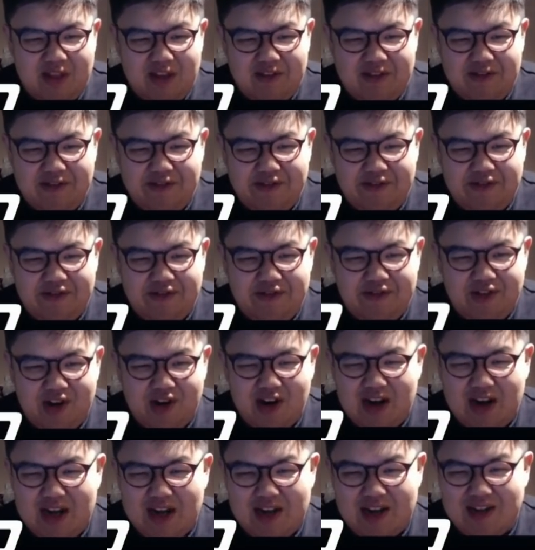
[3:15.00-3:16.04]
they're for
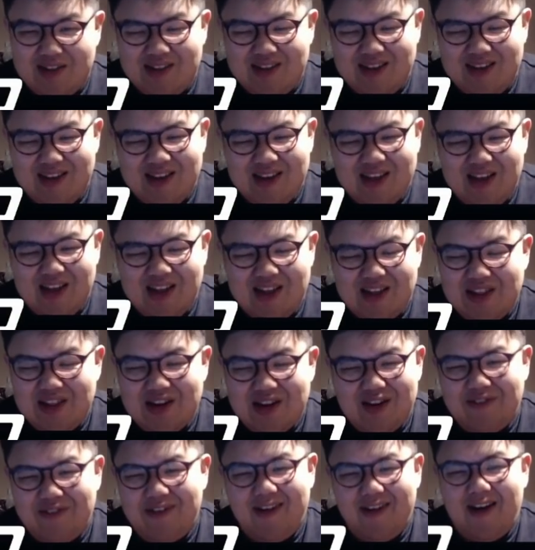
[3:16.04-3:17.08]
hire deck.
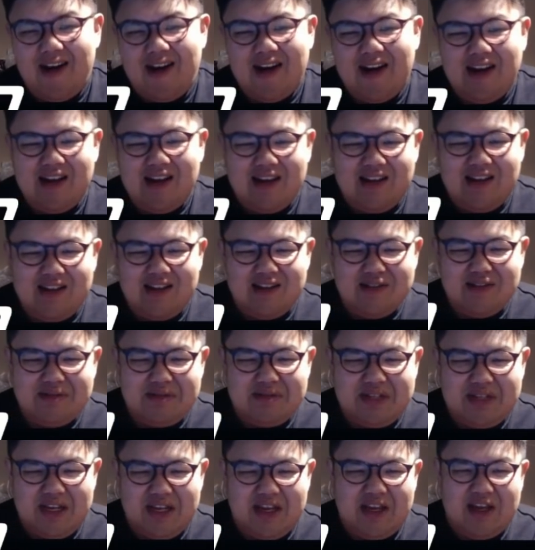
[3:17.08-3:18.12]
They're a for hire
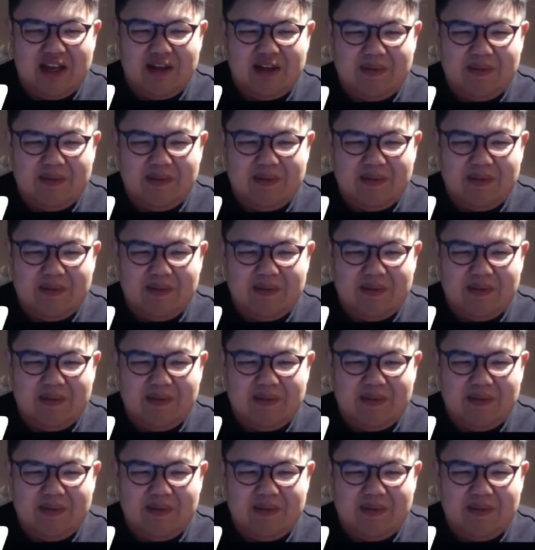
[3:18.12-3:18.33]
deck.